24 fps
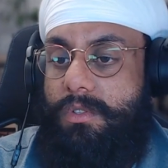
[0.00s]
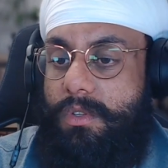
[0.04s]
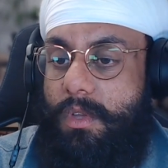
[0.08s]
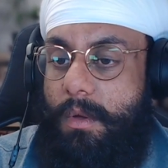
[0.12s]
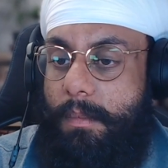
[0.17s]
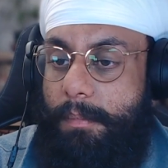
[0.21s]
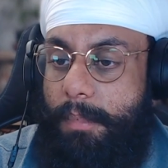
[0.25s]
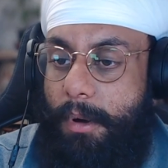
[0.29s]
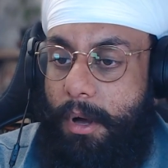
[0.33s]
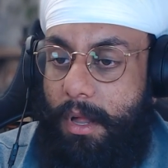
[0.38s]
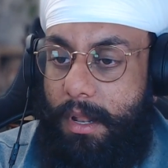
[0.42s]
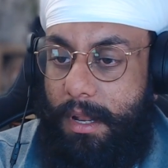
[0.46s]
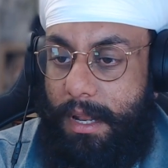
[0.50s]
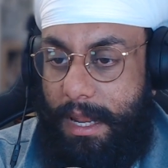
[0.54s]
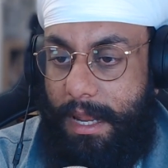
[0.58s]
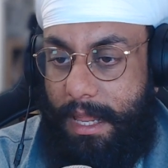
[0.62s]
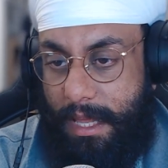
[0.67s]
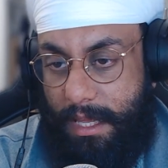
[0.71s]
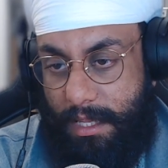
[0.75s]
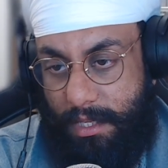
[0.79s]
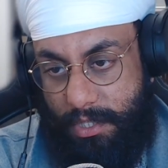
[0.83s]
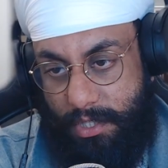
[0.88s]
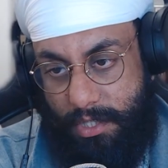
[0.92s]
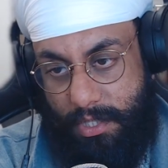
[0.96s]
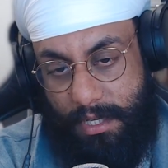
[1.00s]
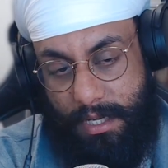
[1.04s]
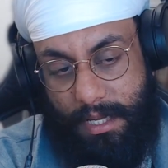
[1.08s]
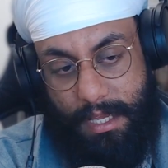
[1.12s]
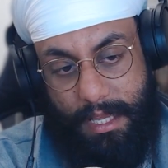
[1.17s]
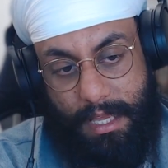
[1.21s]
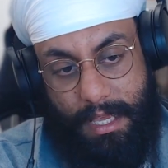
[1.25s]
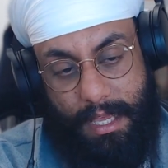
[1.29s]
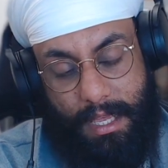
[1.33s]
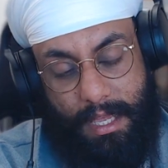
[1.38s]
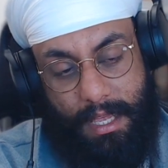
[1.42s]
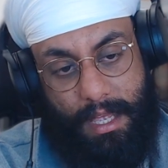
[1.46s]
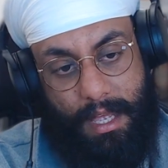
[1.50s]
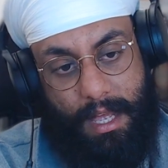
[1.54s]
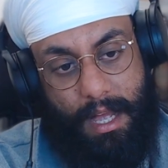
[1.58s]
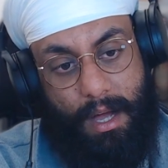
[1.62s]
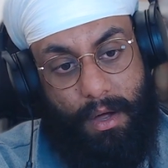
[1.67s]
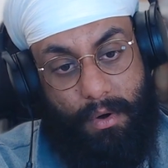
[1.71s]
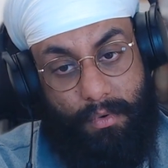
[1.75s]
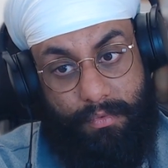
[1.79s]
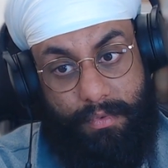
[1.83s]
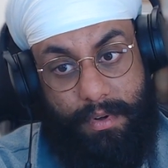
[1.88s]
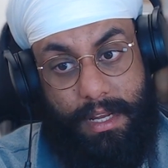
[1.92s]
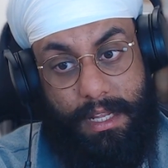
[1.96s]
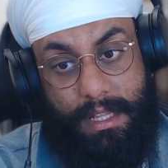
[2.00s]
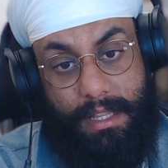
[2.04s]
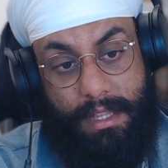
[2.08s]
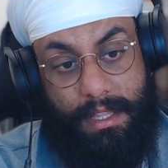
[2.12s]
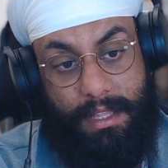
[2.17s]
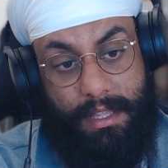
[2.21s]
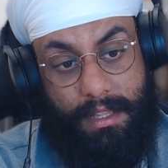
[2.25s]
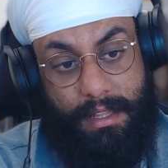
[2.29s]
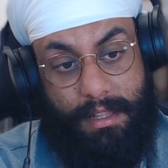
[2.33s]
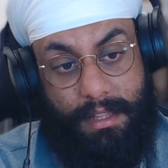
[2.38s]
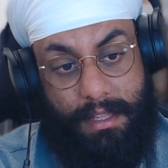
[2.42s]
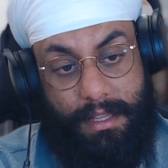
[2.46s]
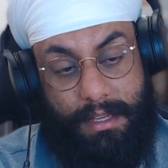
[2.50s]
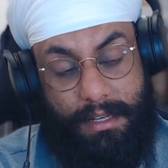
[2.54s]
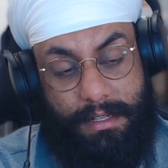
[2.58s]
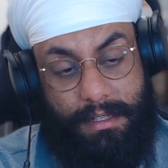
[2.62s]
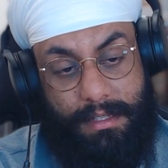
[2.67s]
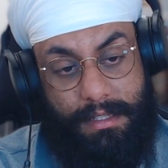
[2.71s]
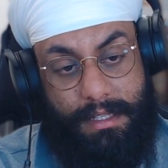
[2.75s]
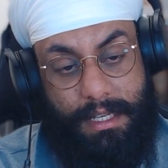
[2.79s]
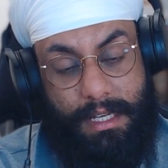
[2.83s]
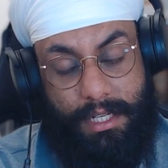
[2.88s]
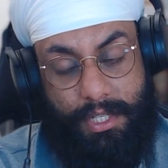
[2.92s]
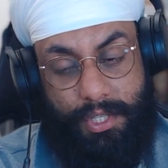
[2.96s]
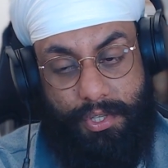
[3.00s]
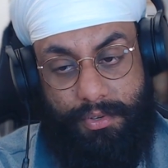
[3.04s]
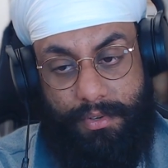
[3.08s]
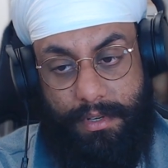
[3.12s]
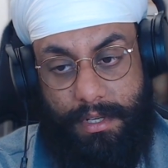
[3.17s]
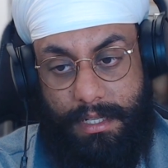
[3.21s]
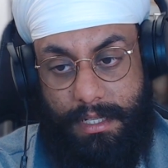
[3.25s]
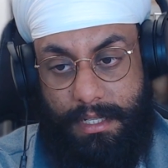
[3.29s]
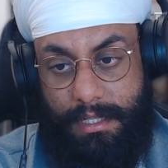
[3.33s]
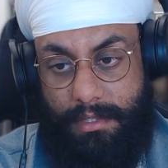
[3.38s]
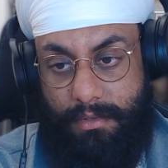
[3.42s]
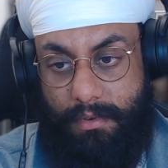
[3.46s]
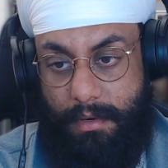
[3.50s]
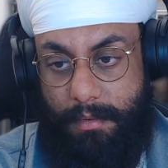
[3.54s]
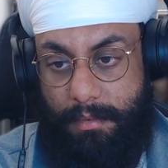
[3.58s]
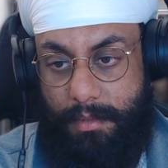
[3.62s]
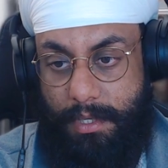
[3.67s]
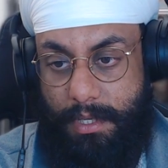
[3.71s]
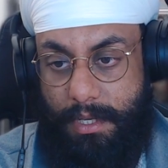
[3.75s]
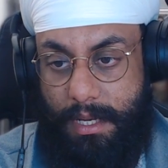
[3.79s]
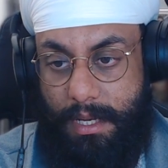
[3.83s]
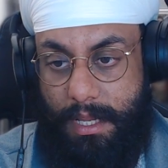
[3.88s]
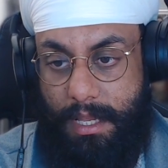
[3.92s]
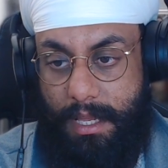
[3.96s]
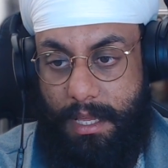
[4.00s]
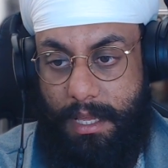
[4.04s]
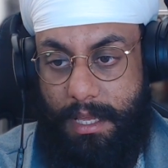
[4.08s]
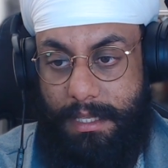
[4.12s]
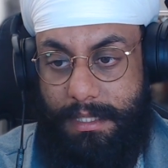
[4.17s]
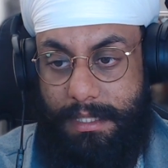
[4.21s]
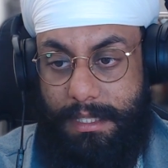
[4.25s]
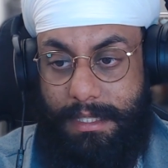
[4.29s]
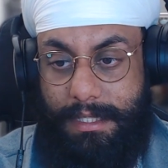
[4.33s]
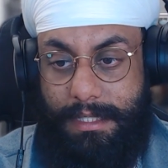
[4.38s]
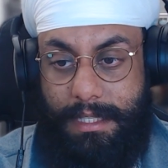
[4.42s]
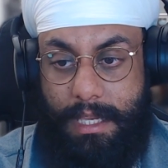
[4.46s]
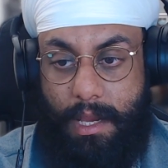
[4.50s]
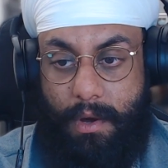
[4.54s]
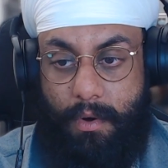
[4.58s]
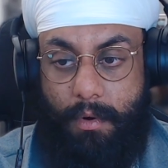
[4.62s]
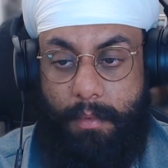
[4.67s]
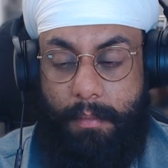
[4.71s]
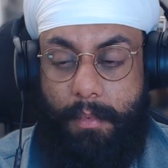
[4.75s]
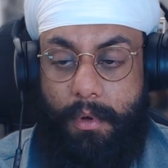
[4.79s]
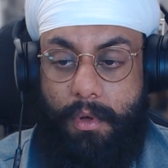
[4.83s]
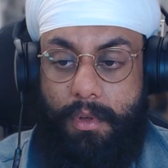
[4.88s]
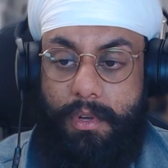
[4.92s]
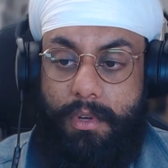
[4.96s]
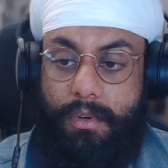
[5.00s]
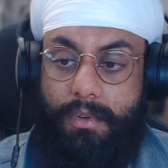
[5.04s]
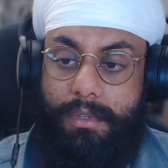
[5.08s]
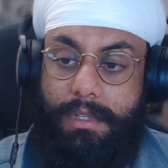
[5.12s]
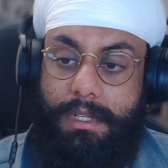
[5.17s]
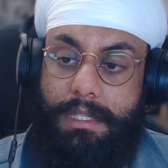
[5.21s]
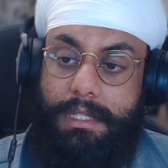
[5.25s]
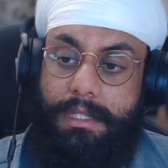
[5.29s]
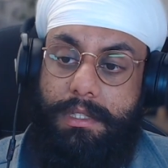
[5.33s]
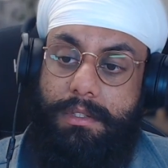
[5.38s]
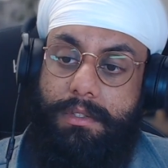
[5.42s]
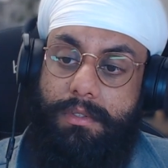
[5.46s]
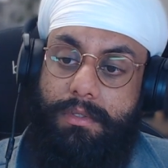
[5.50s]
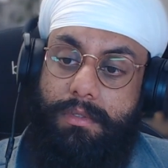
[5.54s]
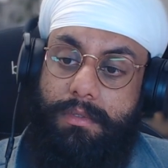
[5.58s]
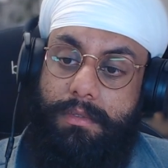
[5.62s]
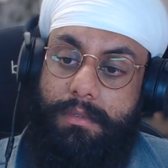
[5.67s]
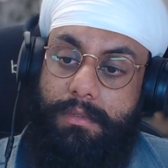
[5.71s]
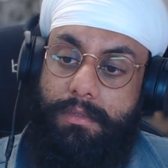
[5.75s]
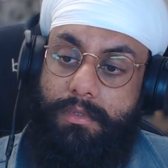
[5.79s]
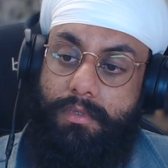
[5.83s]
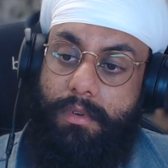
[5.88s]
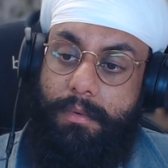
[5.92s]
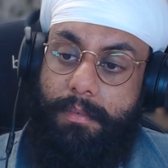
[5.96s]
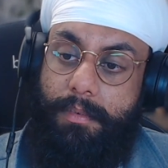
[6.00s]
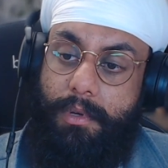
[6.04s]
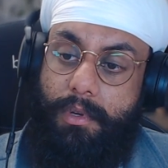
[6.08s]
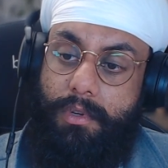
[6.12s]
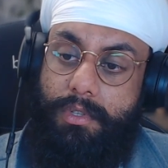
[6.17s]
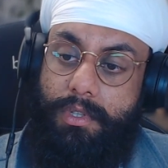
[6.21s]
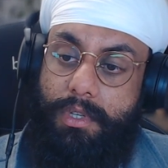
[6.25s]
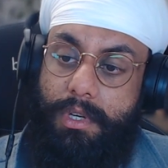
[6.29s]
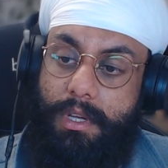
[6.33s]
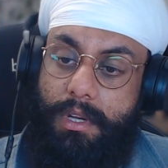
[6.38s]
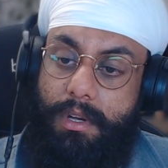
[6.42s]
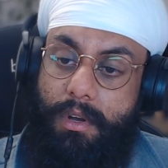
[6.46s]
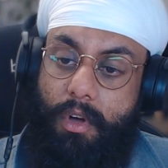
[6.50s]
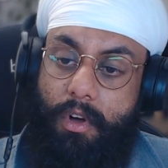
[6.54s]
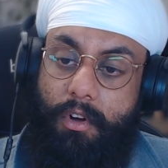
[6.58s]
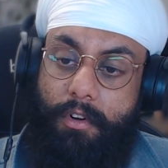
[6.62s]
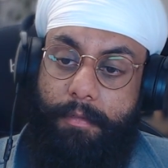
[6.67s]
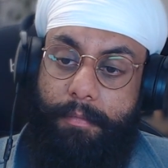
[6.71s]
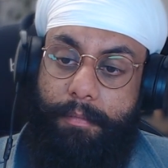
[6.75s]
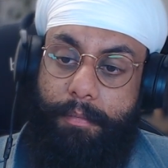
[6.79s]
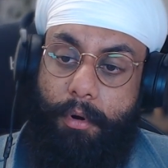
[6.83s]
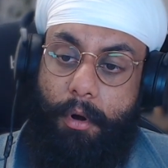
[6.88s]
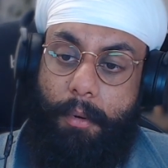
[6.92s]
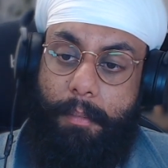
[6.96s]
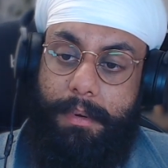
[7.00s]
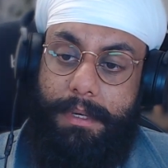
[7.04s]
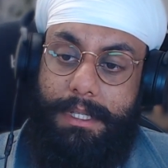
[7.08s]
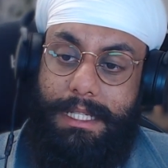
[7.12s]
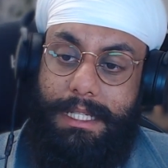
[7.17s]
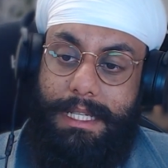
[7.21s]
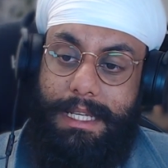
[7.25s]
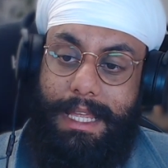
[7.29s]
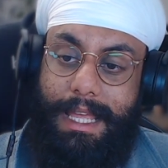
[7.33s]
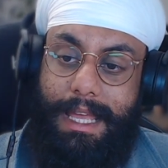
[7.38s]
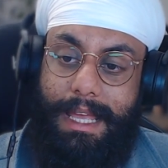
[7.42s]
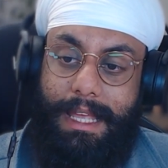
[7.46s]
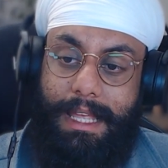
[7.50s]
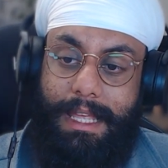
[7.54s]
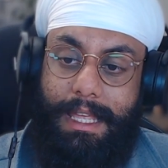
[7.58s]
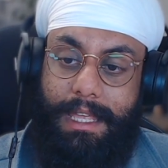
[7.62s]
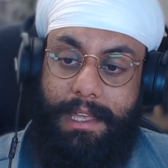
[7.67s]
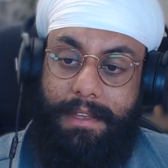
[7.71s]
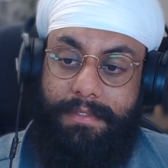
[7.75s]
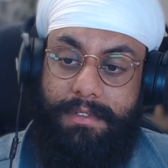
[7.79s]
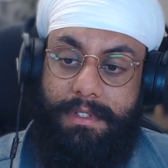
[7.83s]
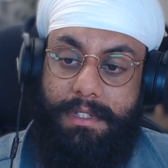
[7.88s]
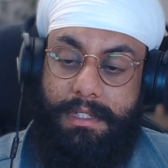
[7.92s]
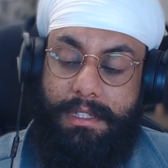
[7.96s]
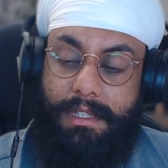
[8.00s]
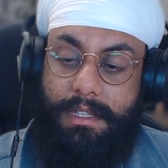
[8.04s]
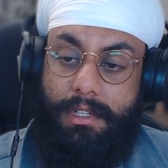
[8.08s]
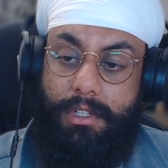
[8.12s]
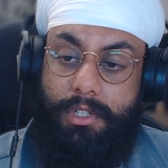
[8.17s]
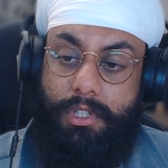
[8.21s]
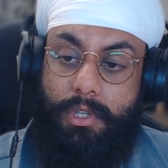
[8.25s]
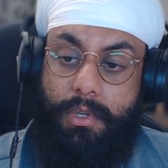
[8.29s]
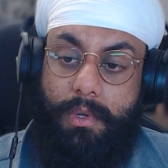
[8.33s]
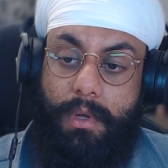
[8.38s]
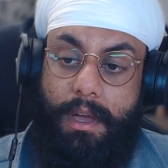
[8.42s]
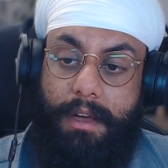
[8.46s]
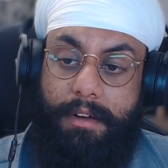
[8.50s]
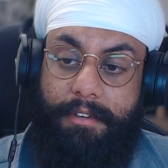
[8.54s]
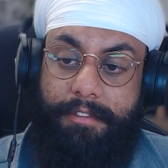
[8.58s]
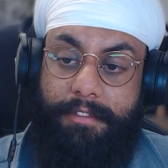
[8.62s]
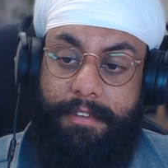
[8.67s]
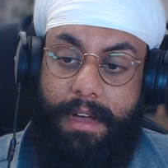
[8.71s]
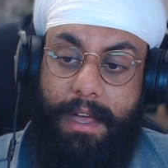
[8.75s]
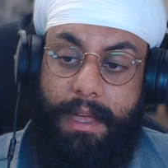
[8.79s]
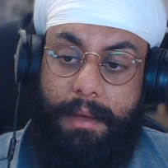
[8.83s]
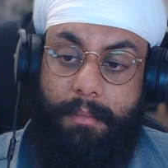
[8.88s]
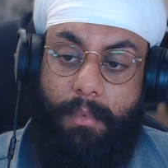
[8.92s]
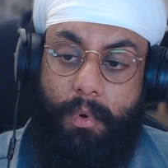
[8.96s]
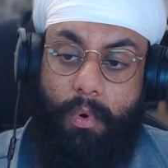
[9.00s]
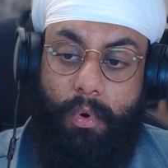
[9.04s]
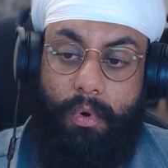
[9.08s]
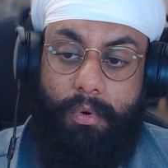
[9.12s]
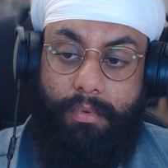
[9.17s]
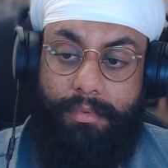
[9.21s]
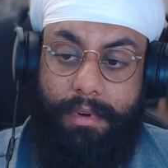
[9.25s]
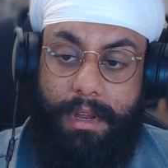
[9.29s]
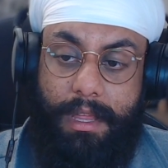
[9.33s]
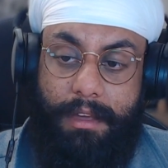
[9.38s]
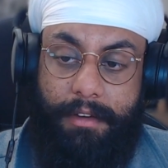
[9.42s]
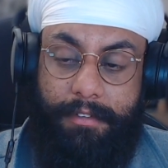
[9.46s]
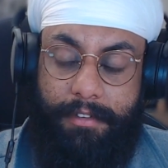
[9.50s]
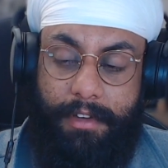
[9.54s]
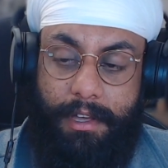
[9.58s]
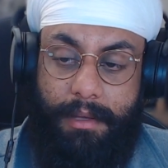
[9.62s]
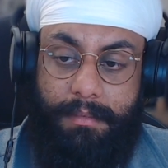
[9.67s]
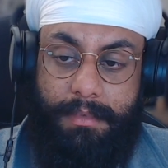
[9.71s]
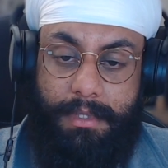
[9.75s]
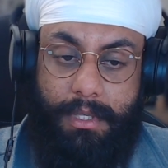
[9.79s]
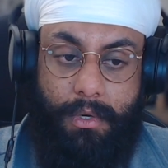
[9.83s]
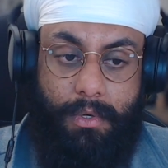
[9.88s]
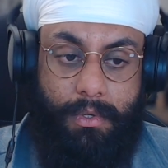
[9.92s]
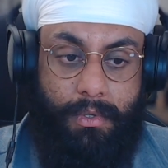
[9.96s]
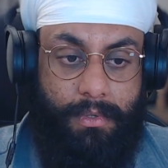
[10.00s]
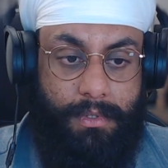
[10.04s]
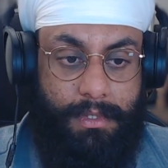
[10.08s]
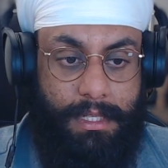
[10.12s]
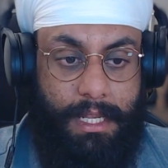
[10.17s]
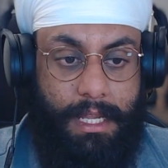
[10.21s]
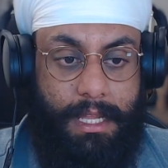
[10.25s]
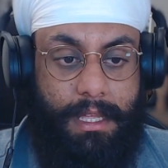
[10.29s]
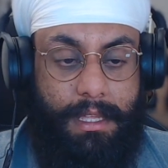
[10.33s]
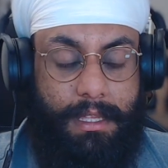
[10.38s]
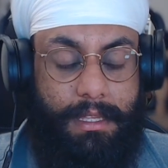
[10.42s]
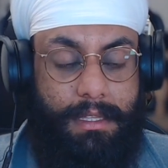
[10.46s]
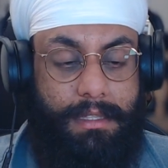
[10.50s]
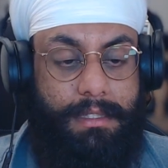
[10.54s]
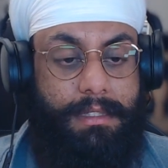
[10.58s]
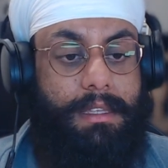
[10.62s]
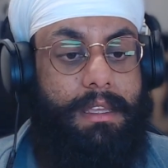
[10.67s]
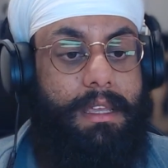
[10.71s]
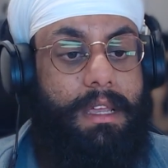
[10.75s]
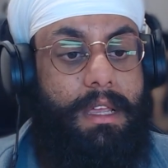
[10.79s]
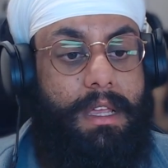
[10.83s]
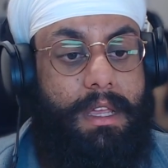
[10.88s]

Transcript: so potlatch I'll read the the dictionary description here it's a ceremonial distribution of property and gifts to affirm or reaffirm social status.